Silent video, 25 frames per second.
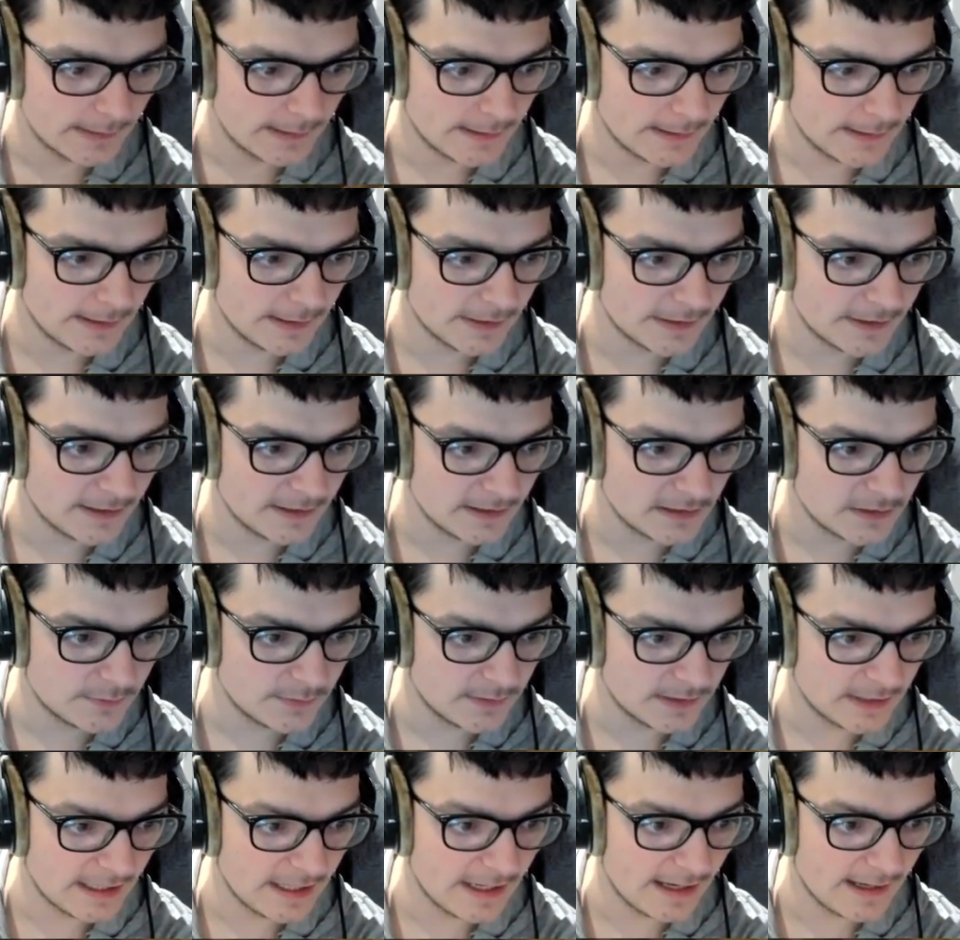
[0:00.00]
Thanks
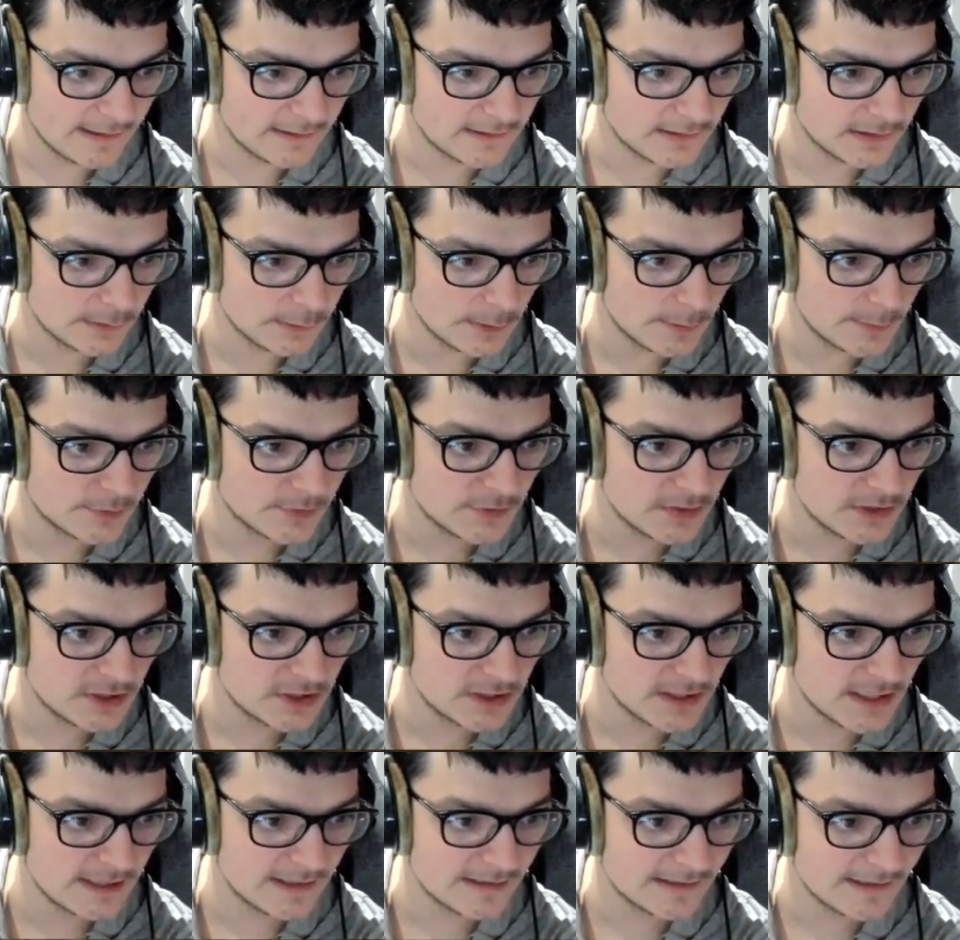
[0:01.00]
for the eggs. I do
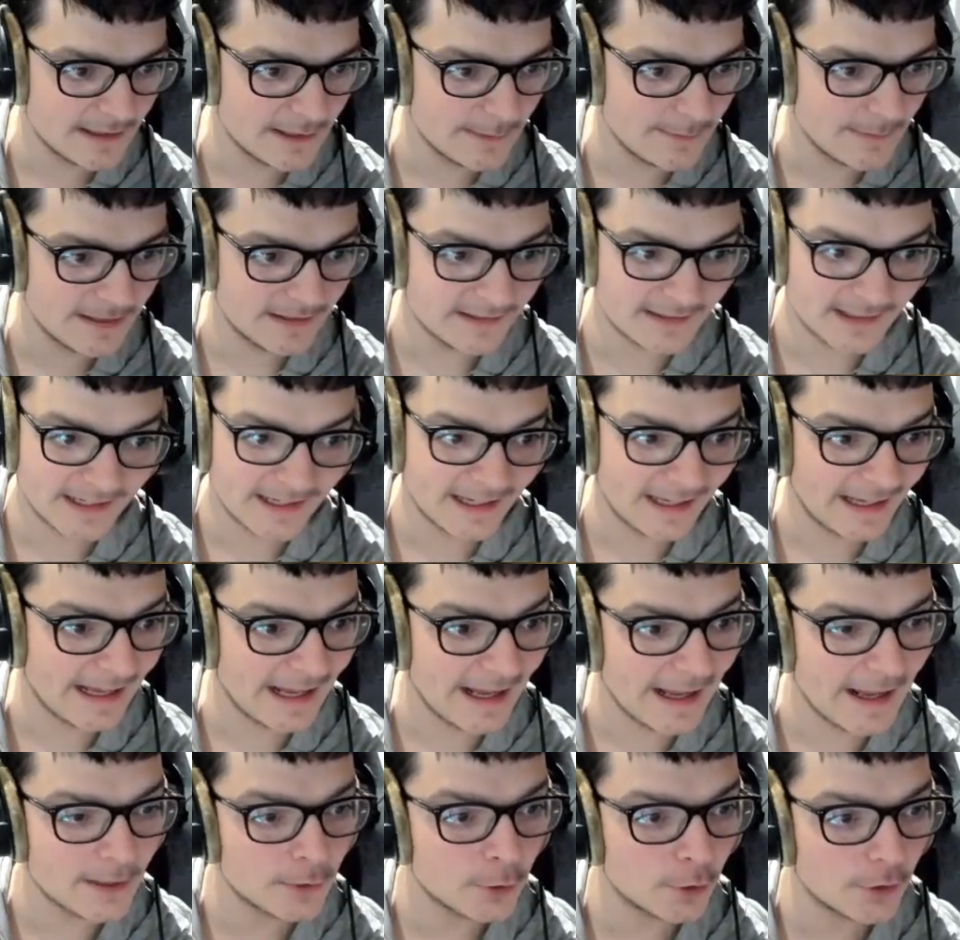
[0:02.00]
appreciate it. It means I can
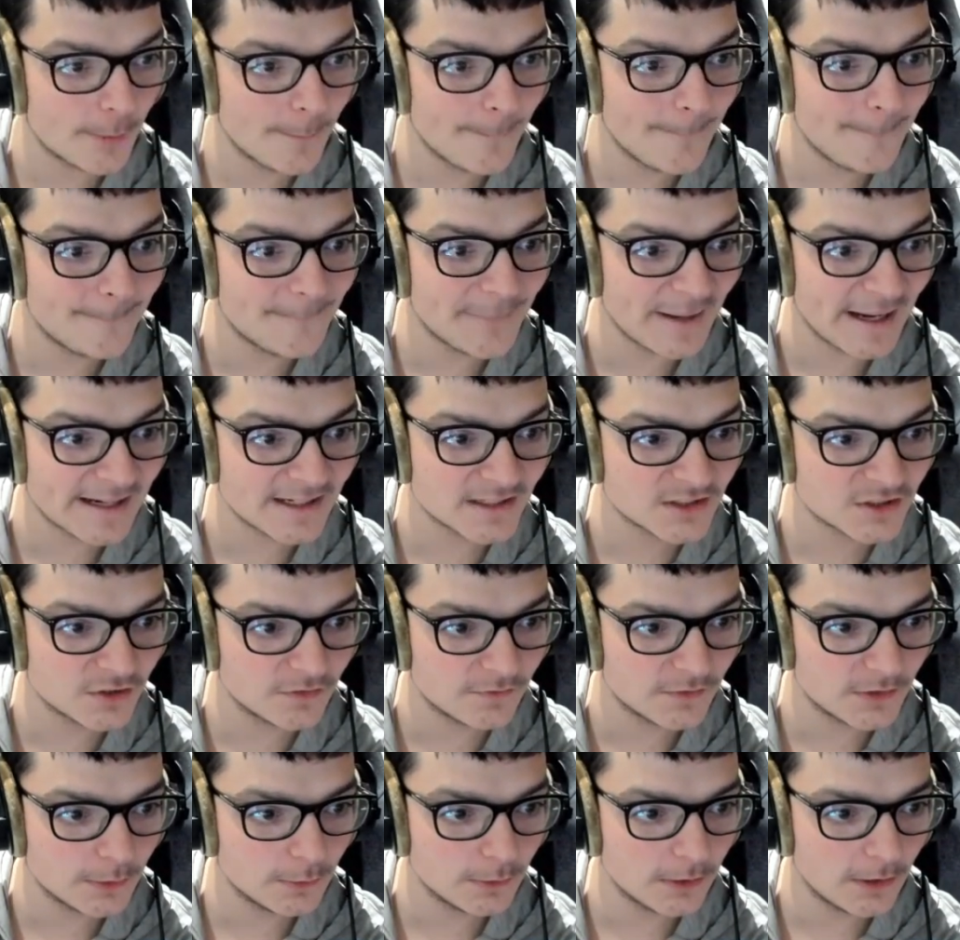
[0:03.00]
get another
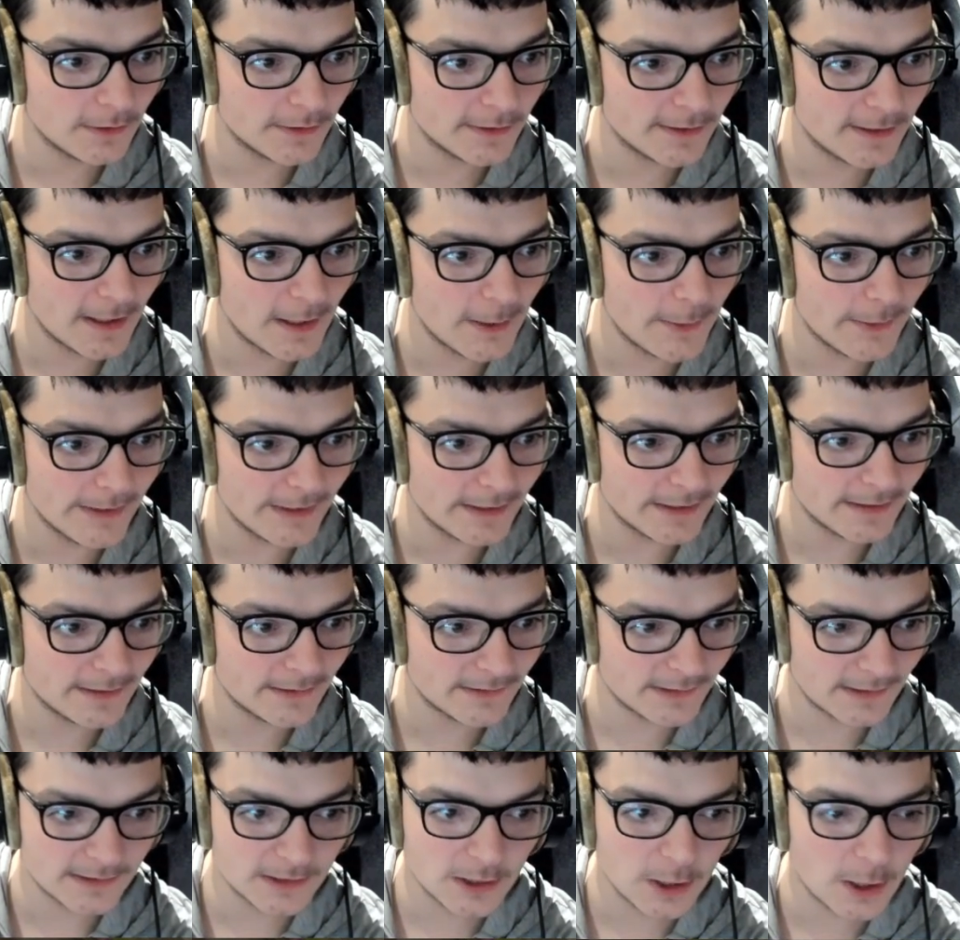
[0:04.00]
batch of you lot going,
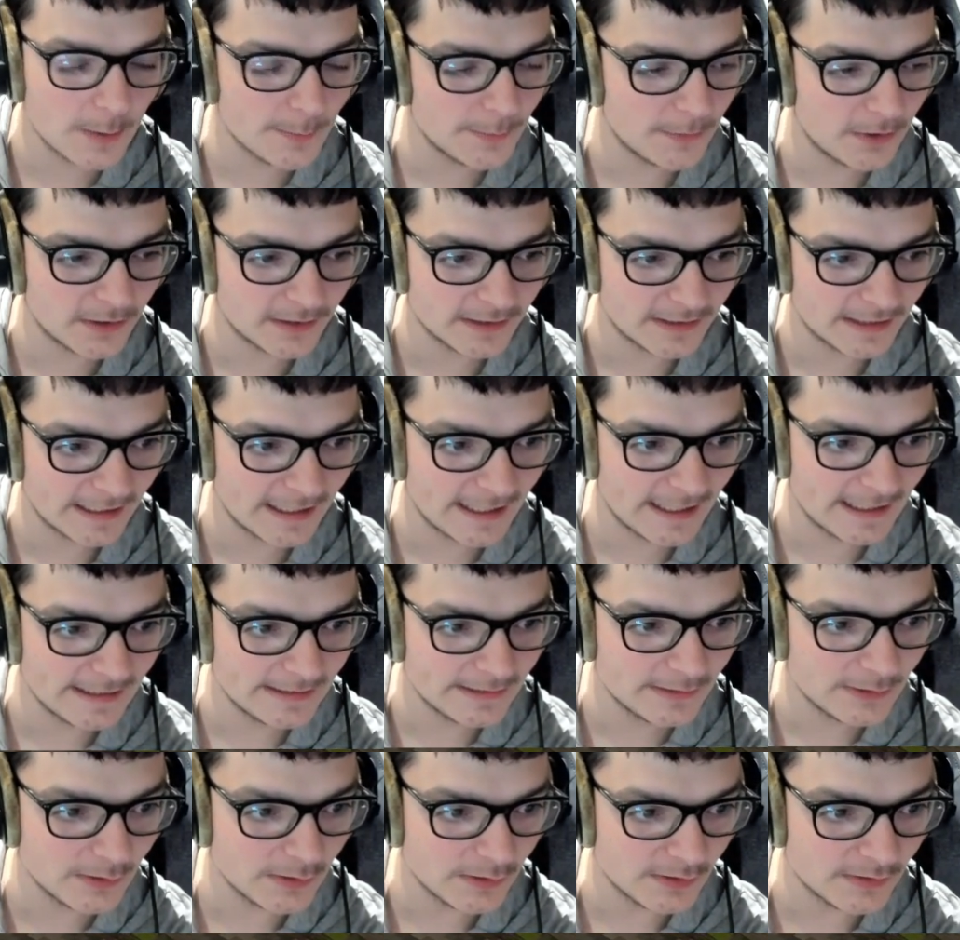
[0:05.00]
because I know I'm not going to get
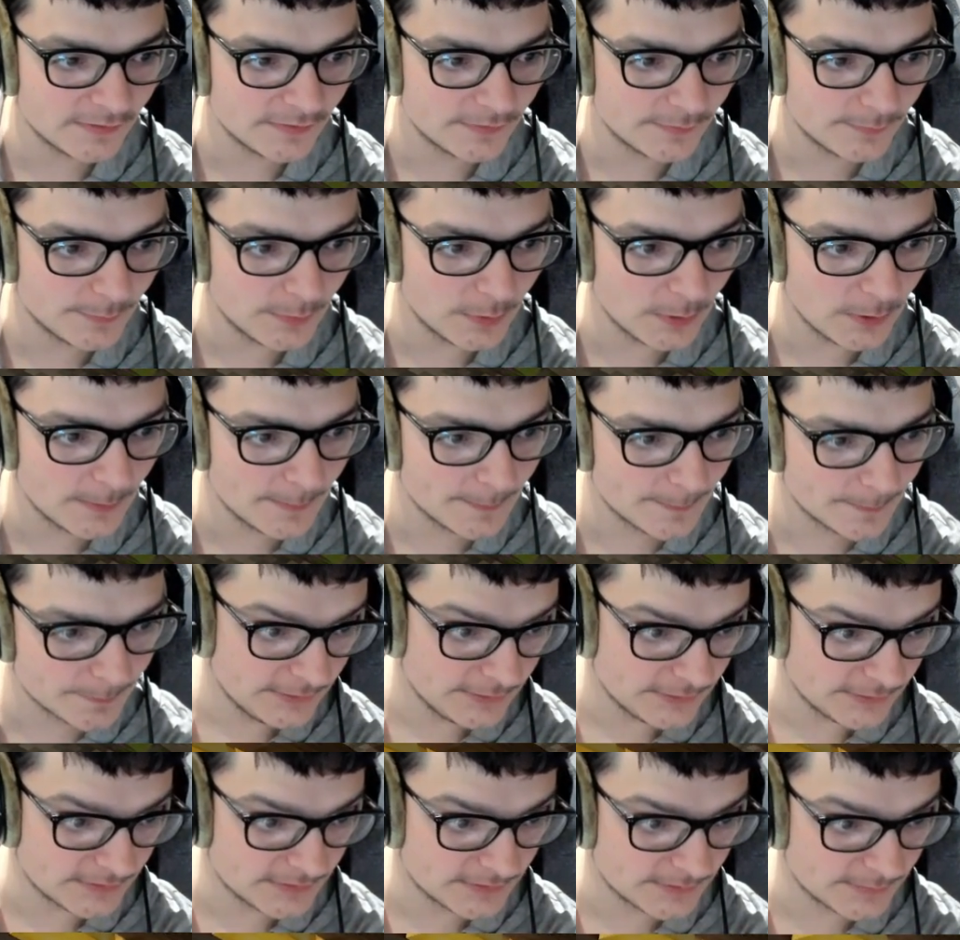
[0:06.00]
enough. But
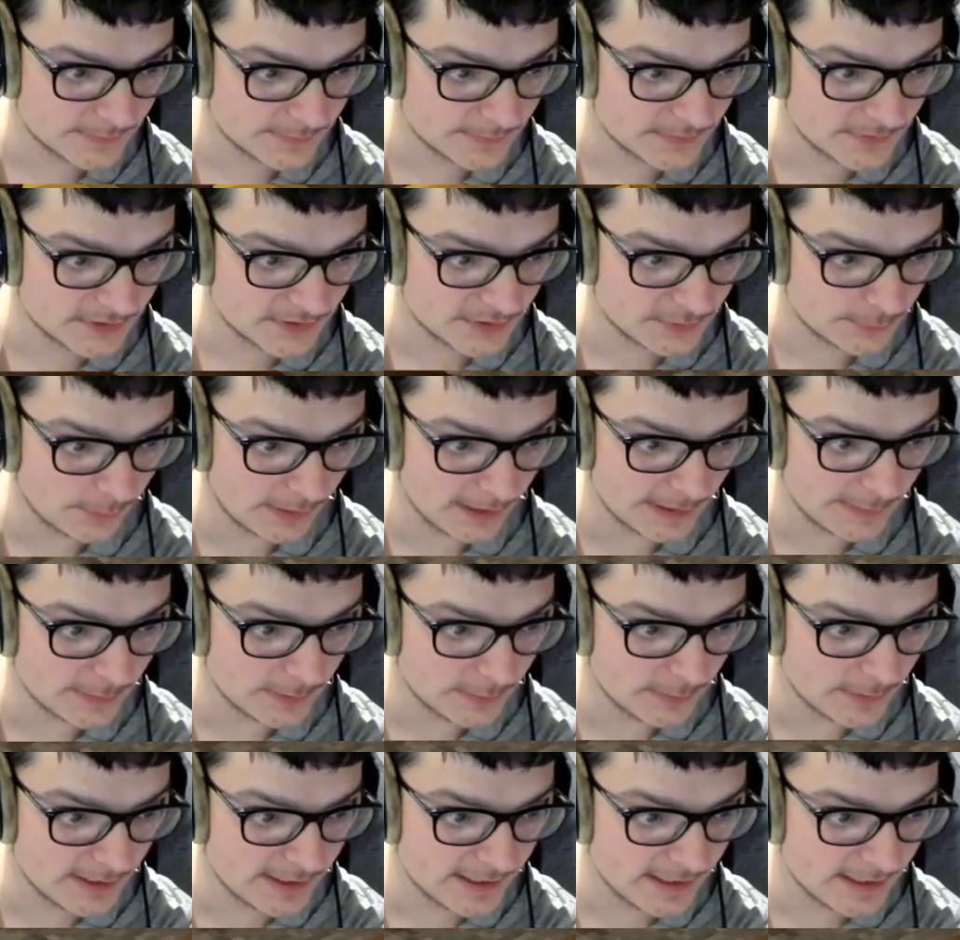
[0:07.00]
just
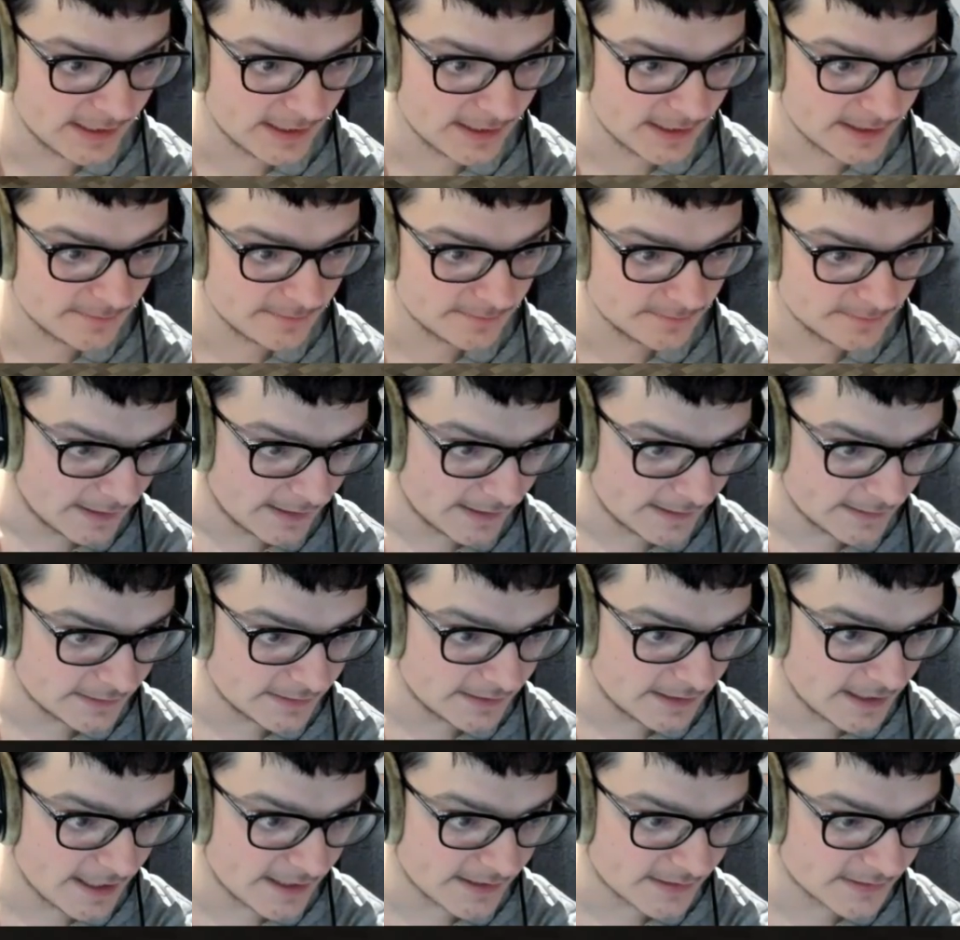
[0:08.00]
swipe away here.
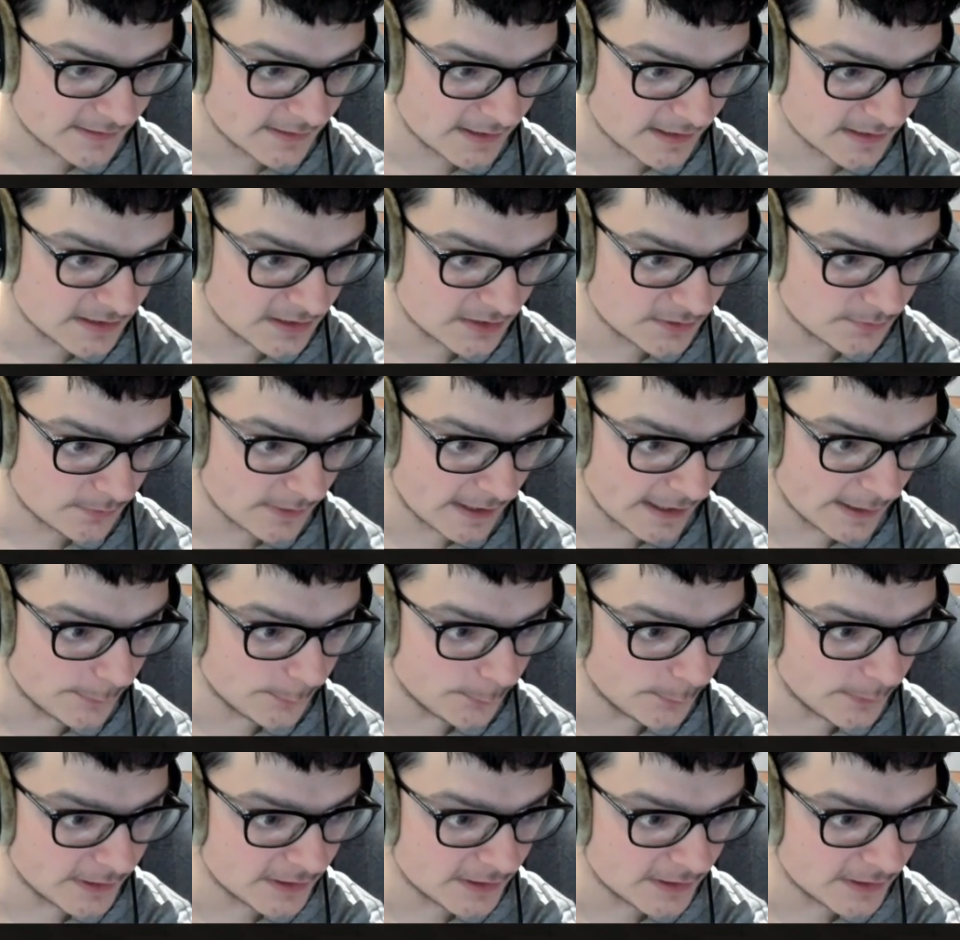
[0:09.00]
And yes, that is right.